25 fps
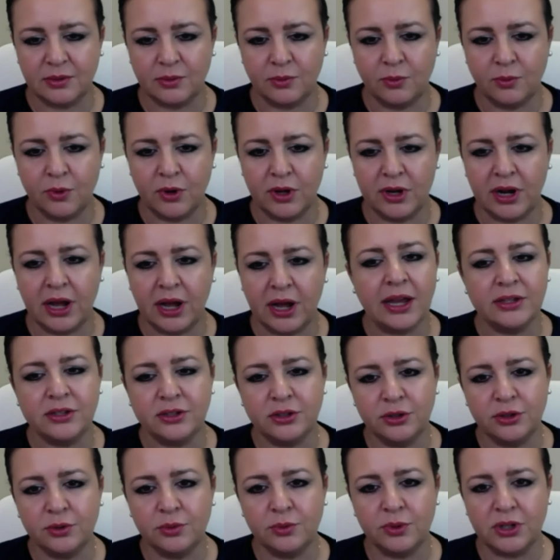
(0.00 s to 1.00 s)
what I
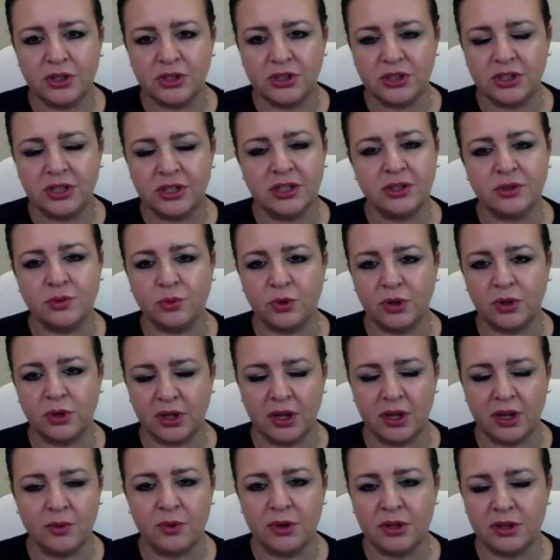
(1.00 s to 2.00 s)
do, which is
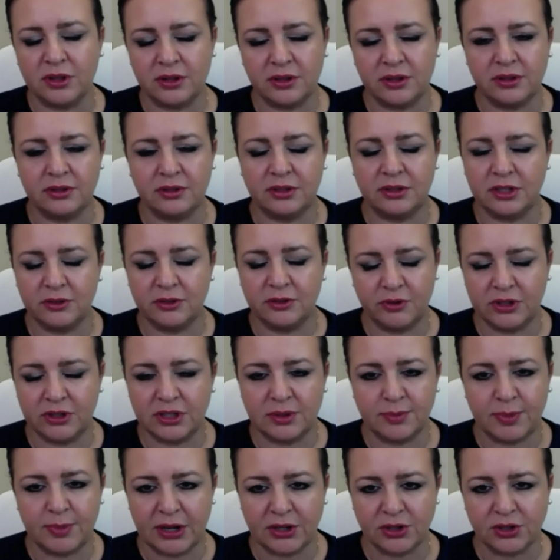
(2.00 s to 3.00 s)
working with different
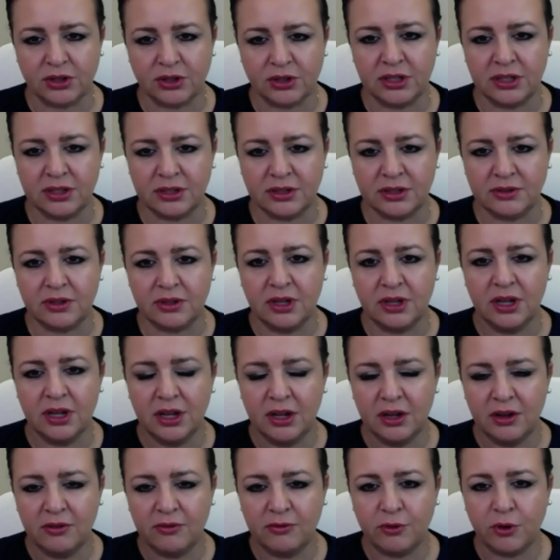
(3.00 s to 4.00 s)
specialists
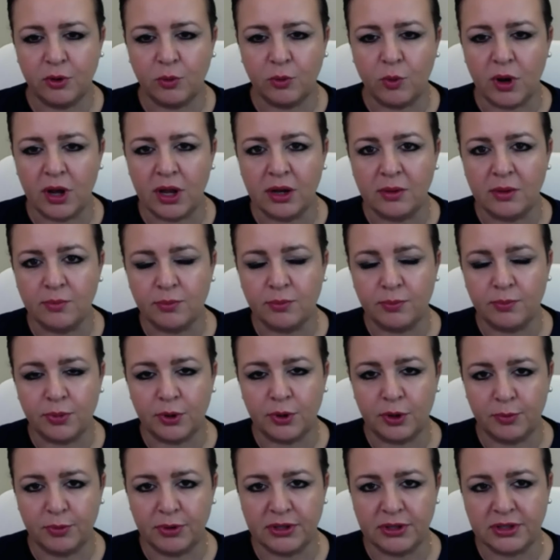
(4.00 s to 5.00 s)
for one
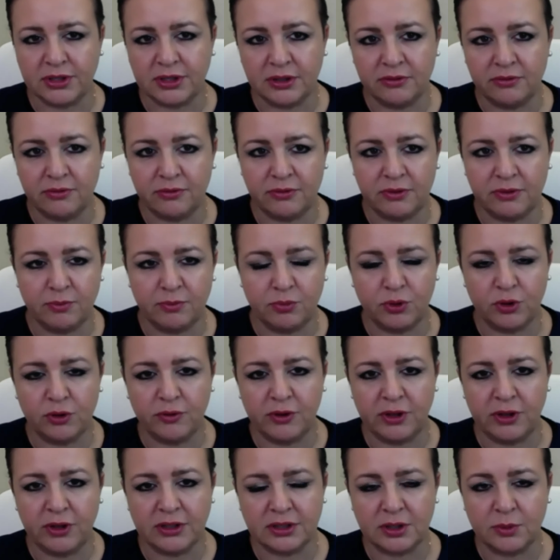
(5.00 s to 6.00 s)
purpose of
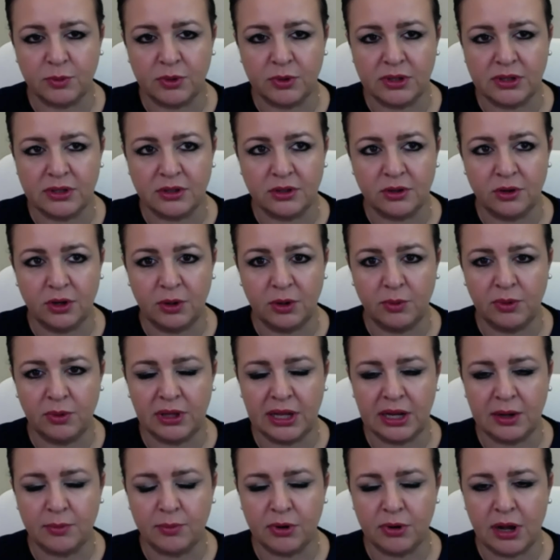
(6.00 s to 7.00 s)
improving someone's hernia
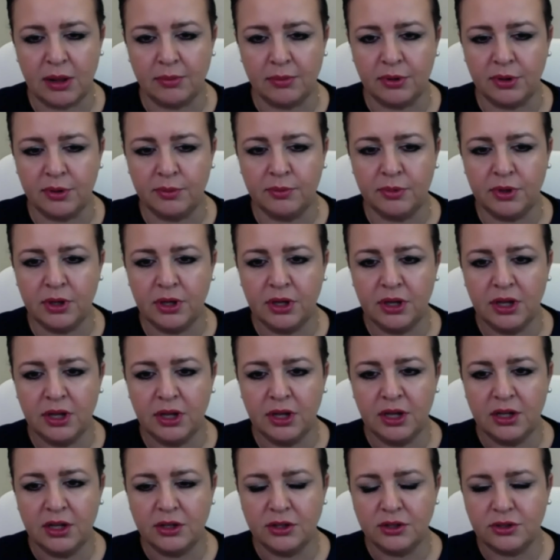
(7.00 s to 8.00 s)
related problem.
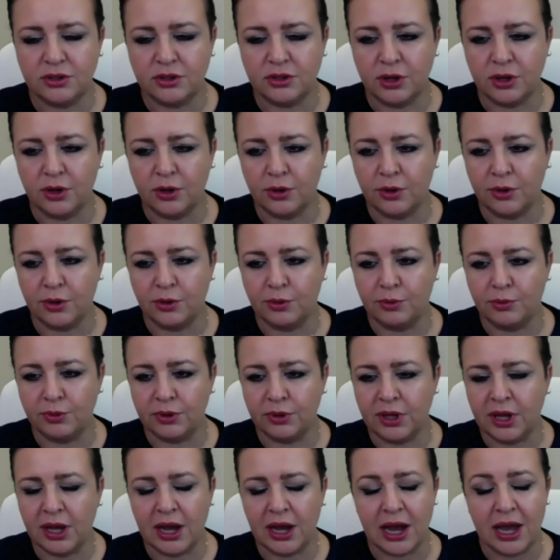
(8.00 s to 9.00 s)
So,
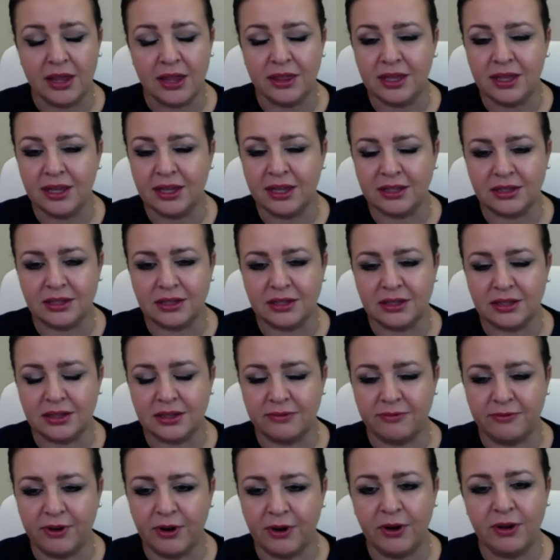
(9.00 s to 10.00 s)
yeah, I think it's
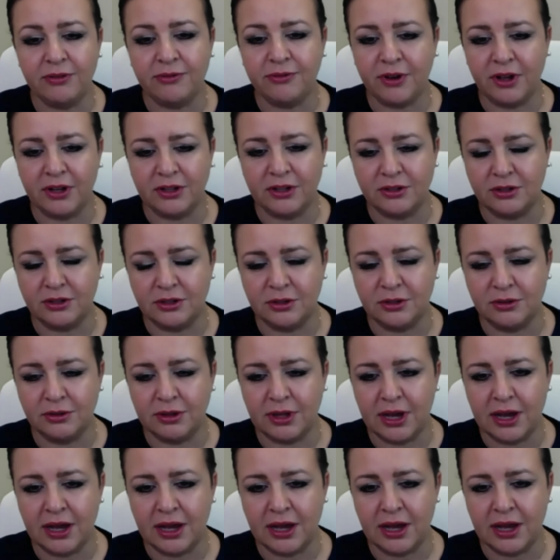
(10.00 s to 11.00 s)
very fun to do
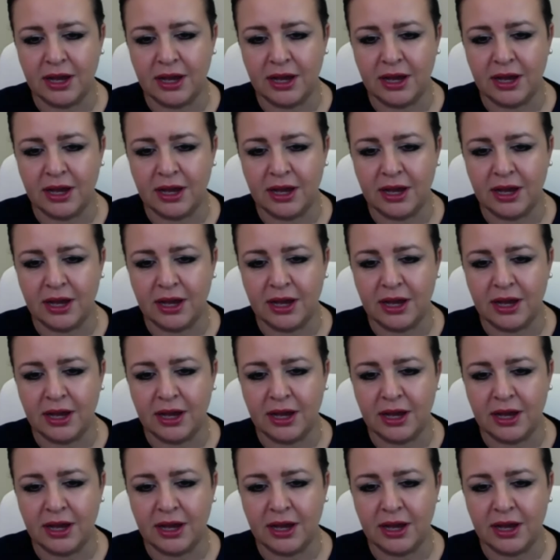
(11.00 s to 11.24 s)
that.